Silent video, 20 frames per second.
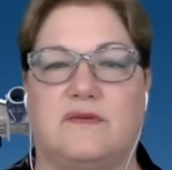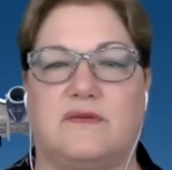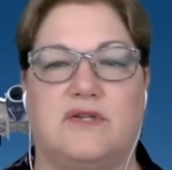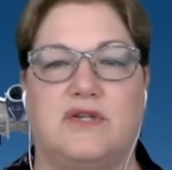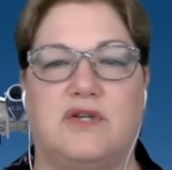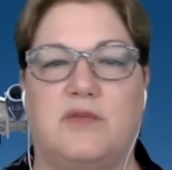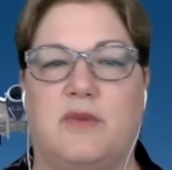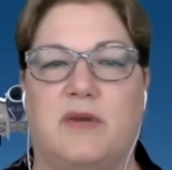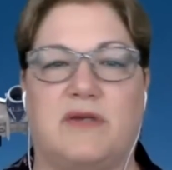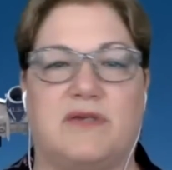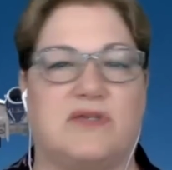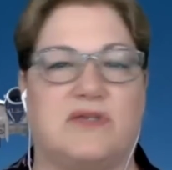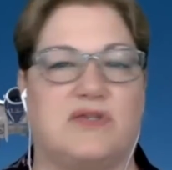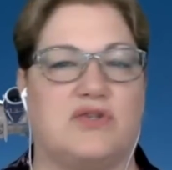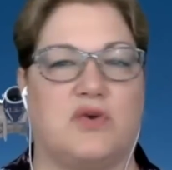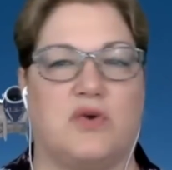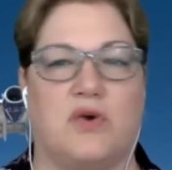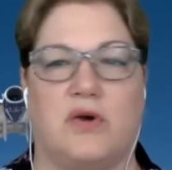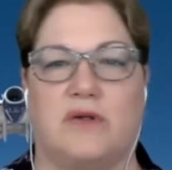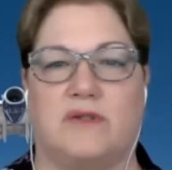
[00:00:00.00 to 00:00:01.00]
two pairs of
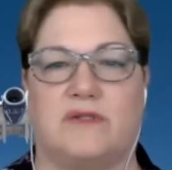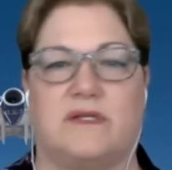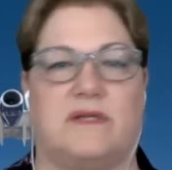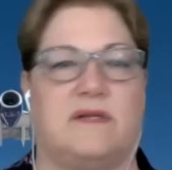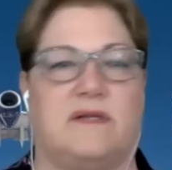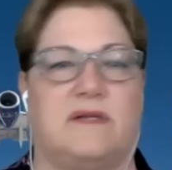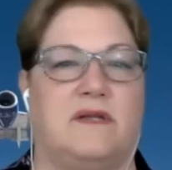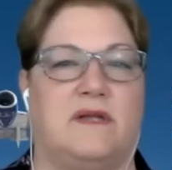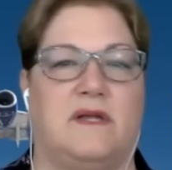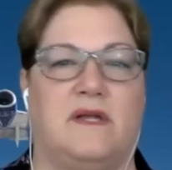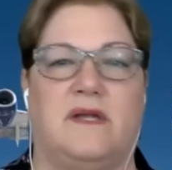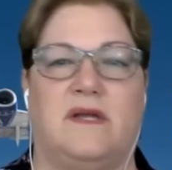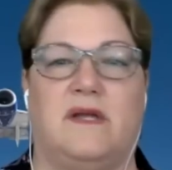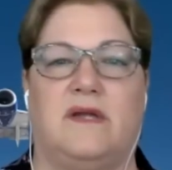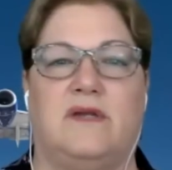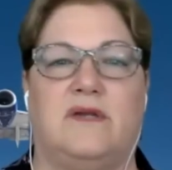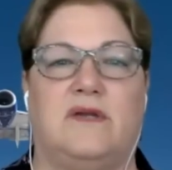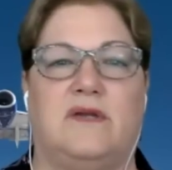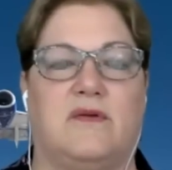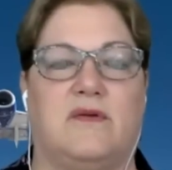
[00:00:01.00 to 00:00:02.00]
shorts and
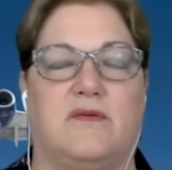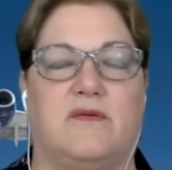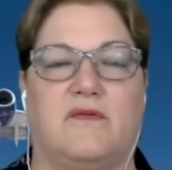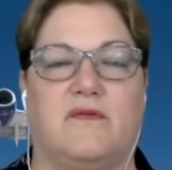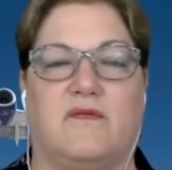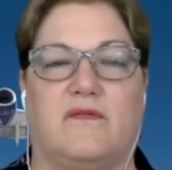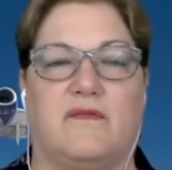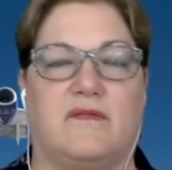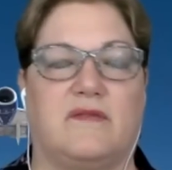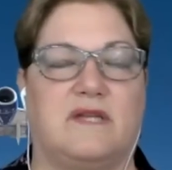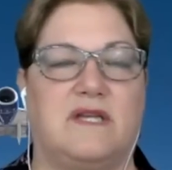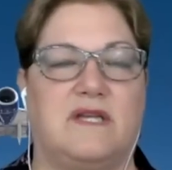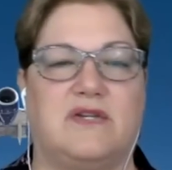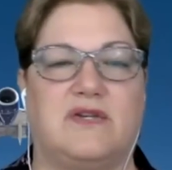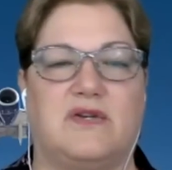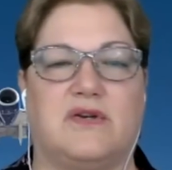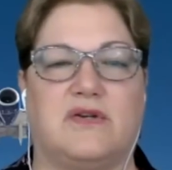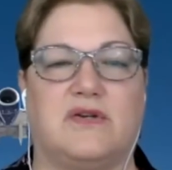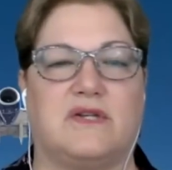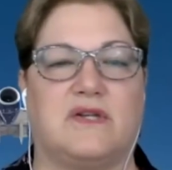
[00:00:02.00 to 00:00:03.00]
your
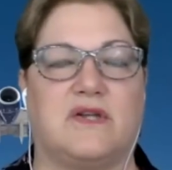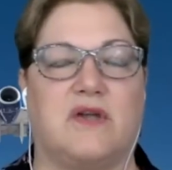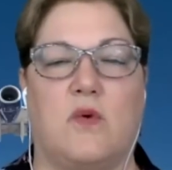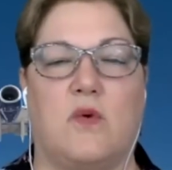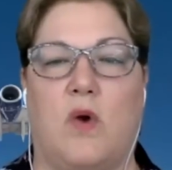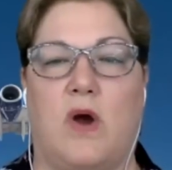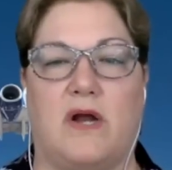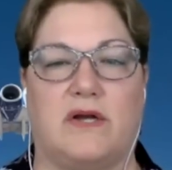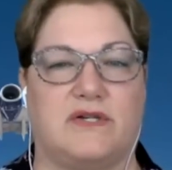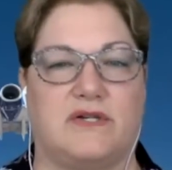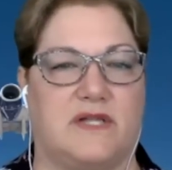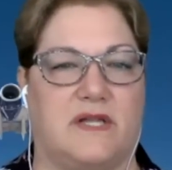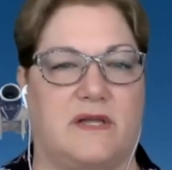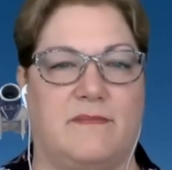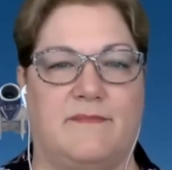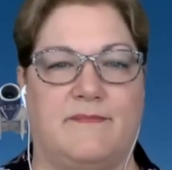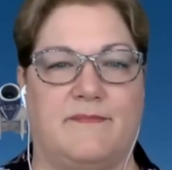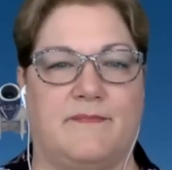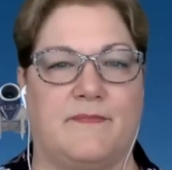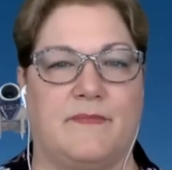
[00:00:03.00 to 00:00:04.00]
t-shirts and go wash
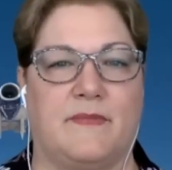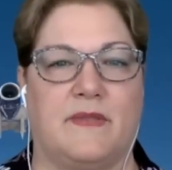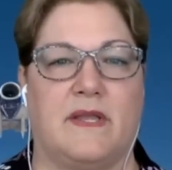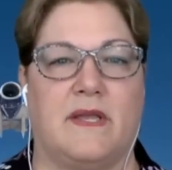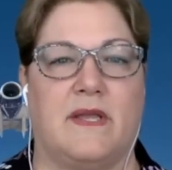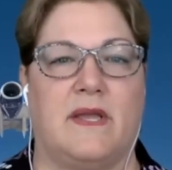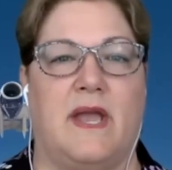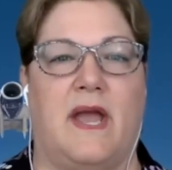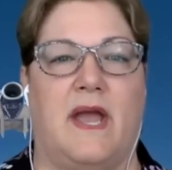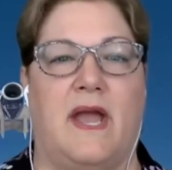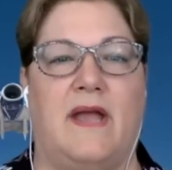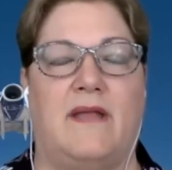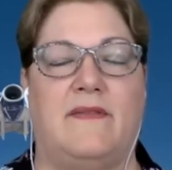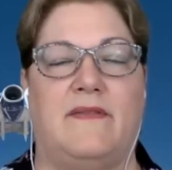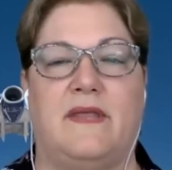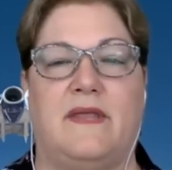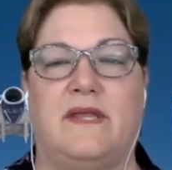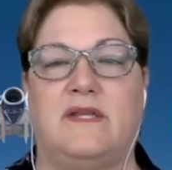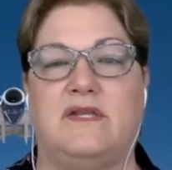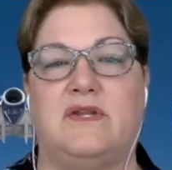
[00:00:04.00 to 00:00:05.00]
them
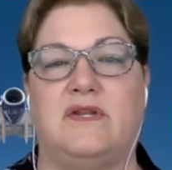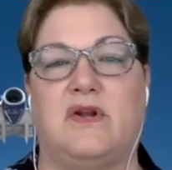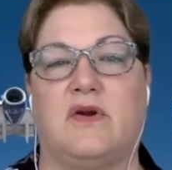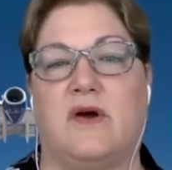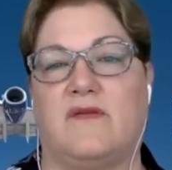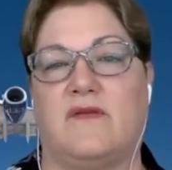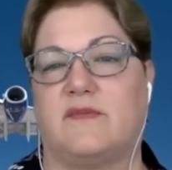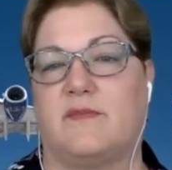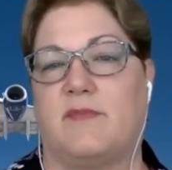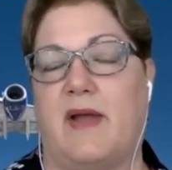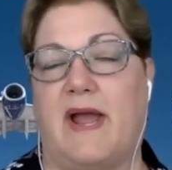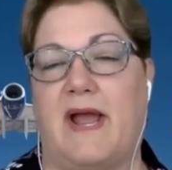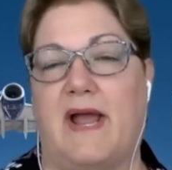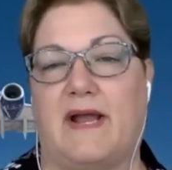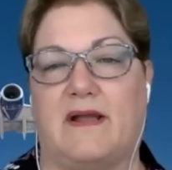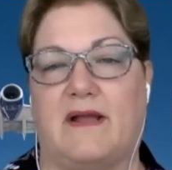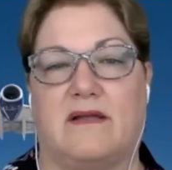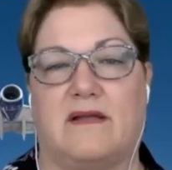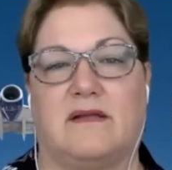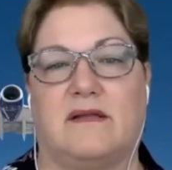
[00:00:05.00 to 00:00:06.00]
and then you don't have to
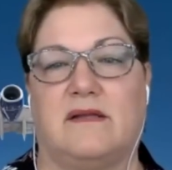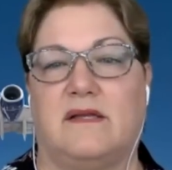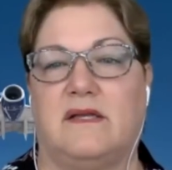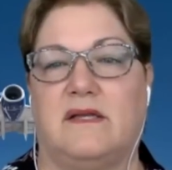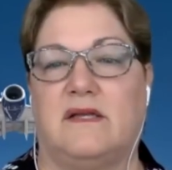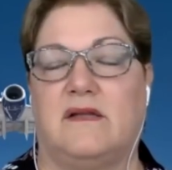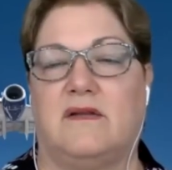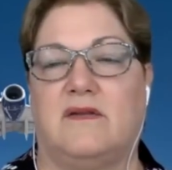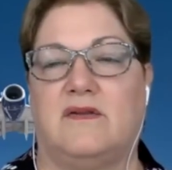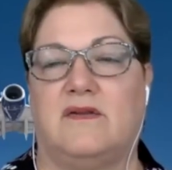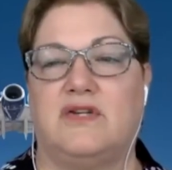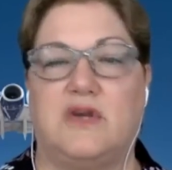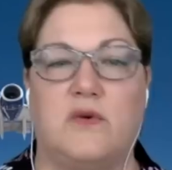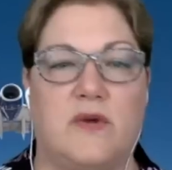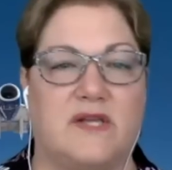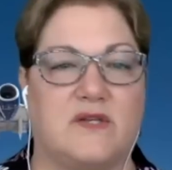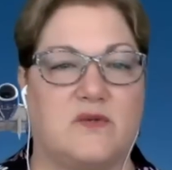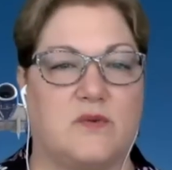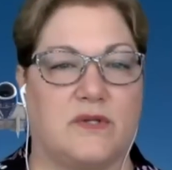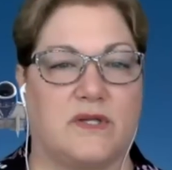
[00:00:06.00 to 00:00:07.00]
pack two
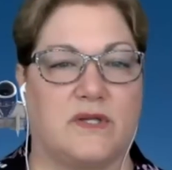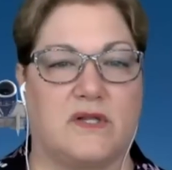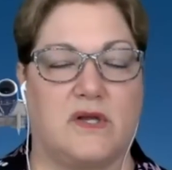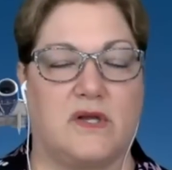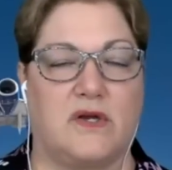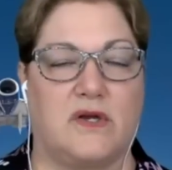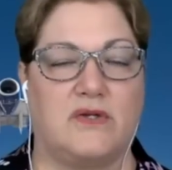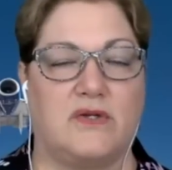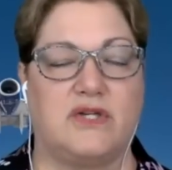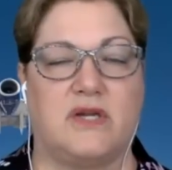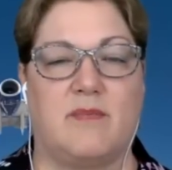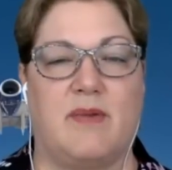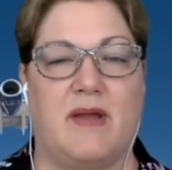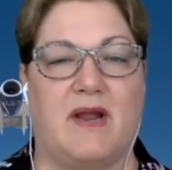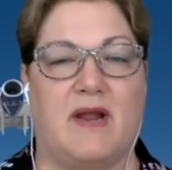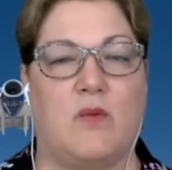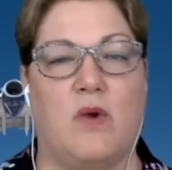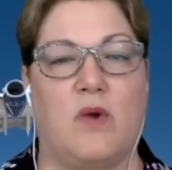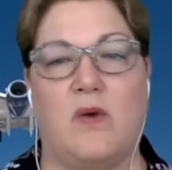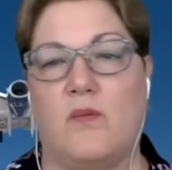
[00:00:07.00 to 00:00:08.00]
weeks worth of clothes you can
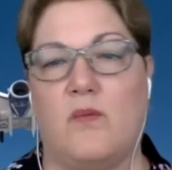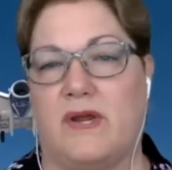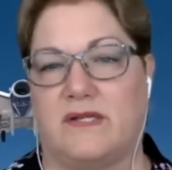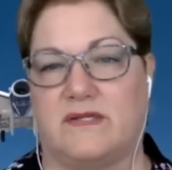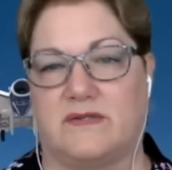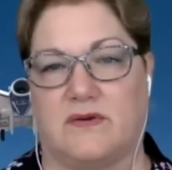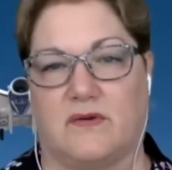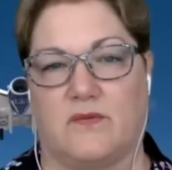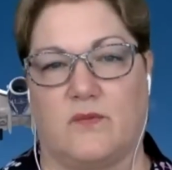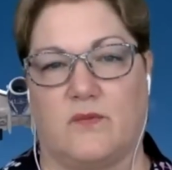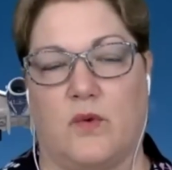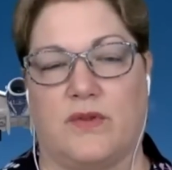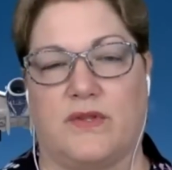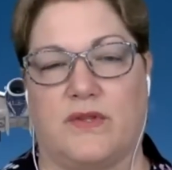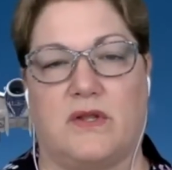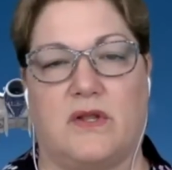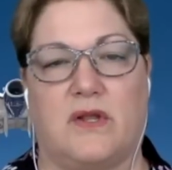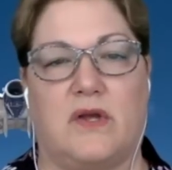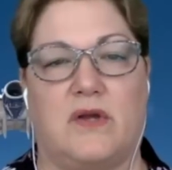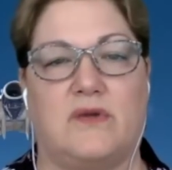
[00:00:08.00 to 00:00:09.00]
pack one week's worth
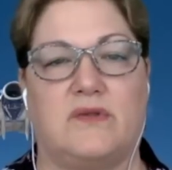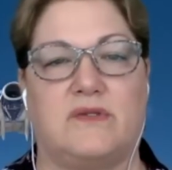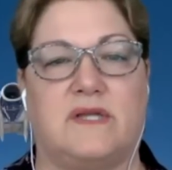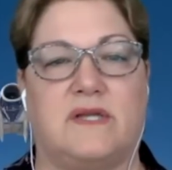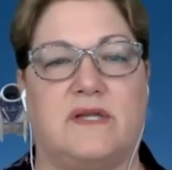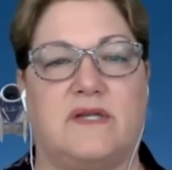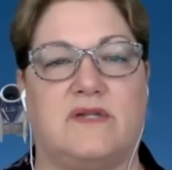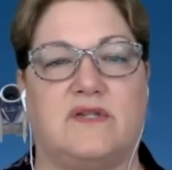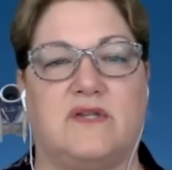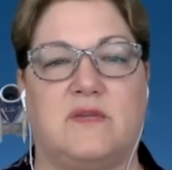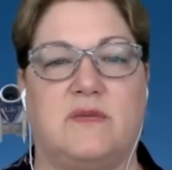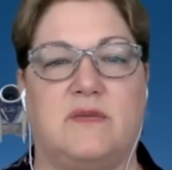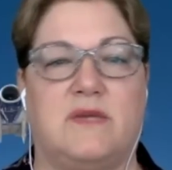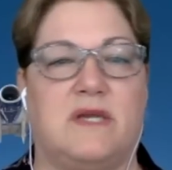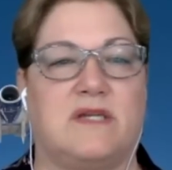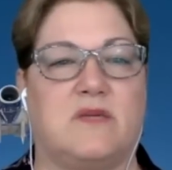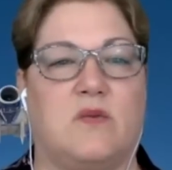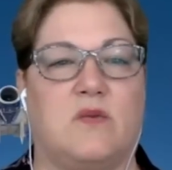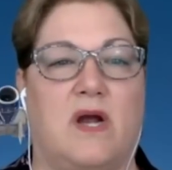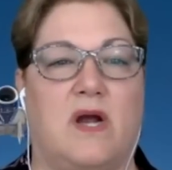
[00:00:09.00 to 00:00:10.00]
of clothes and assume you
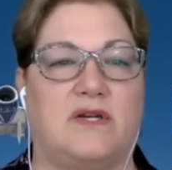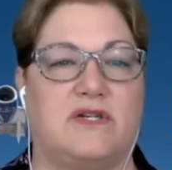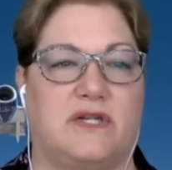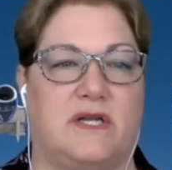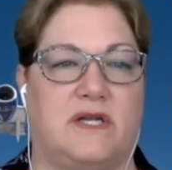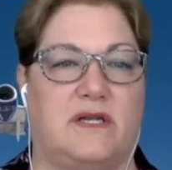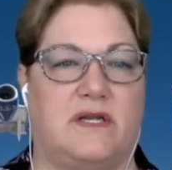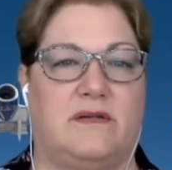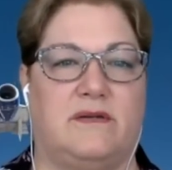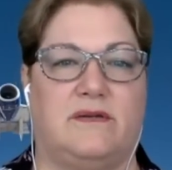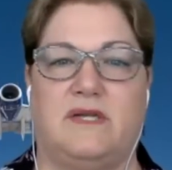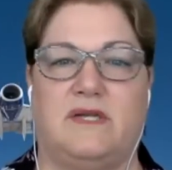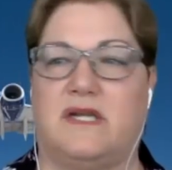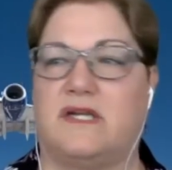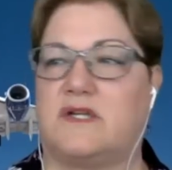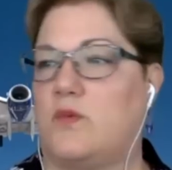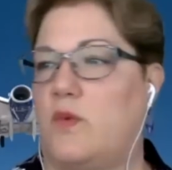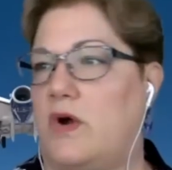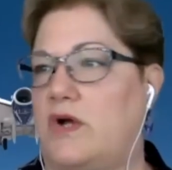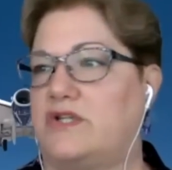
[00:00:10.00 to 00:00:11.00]
get to wash it and you get
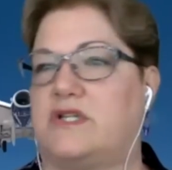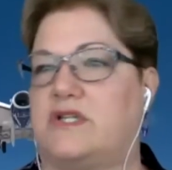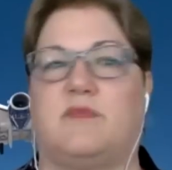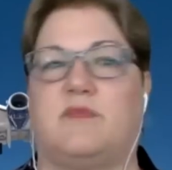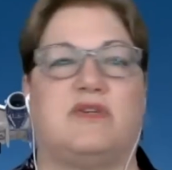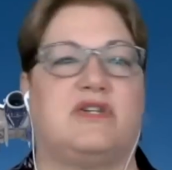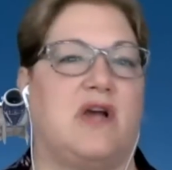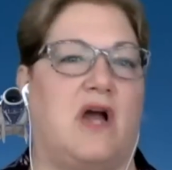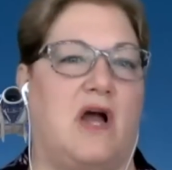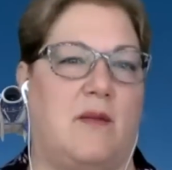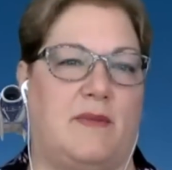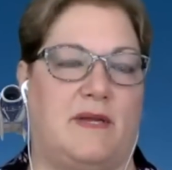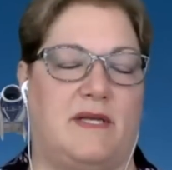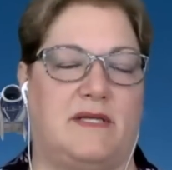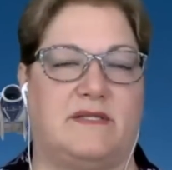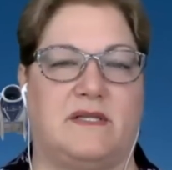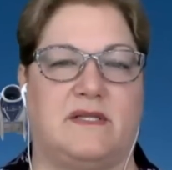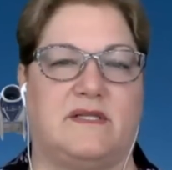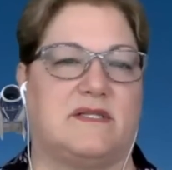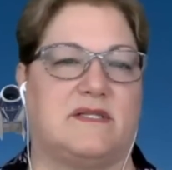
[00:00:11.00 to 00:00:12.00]
to wash the
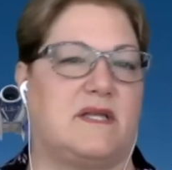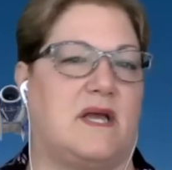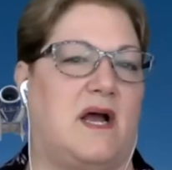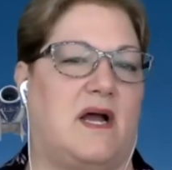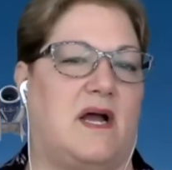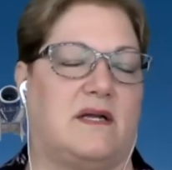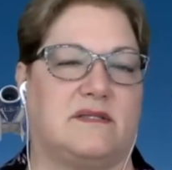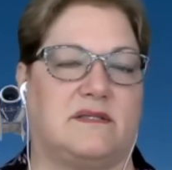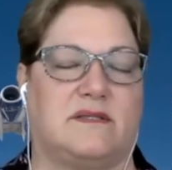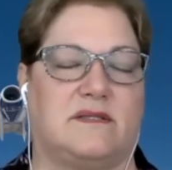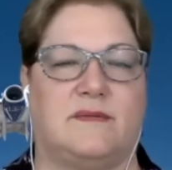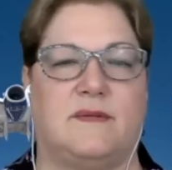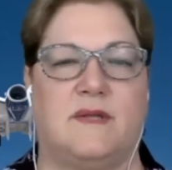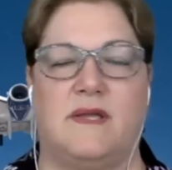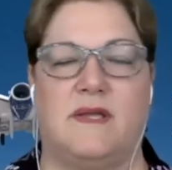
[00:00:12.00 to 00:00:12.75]
pajamas and socks